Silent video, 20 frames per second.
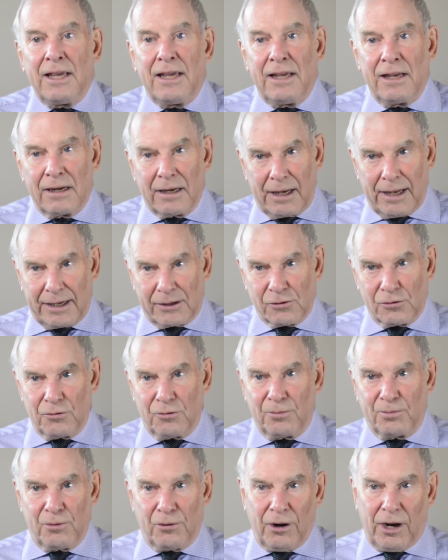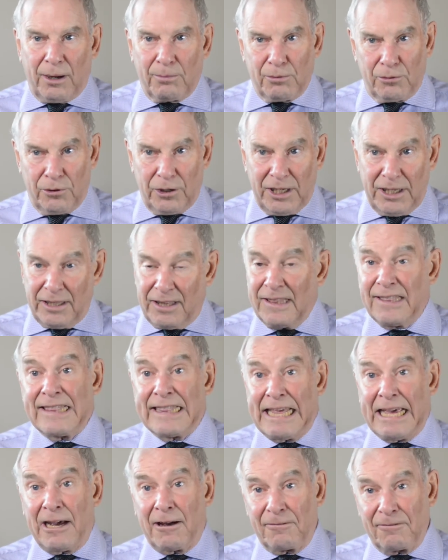intellectual property
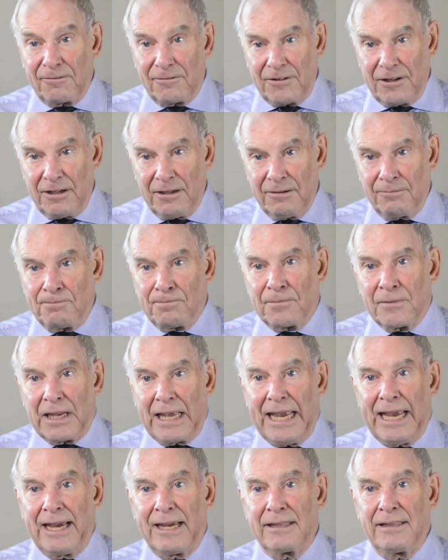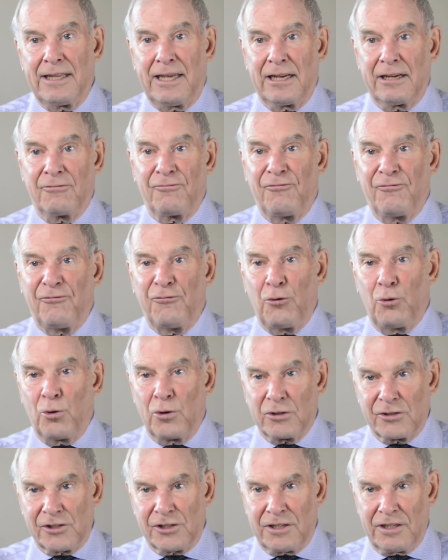theft and then
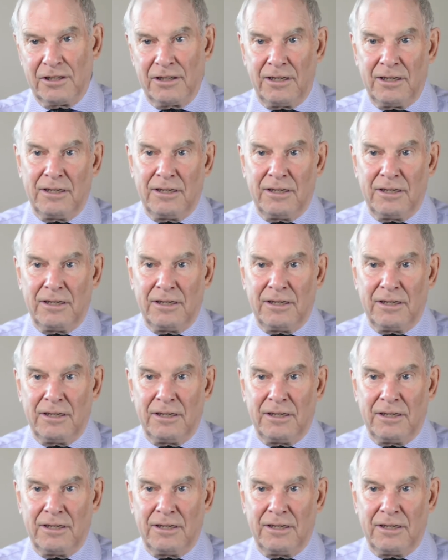forced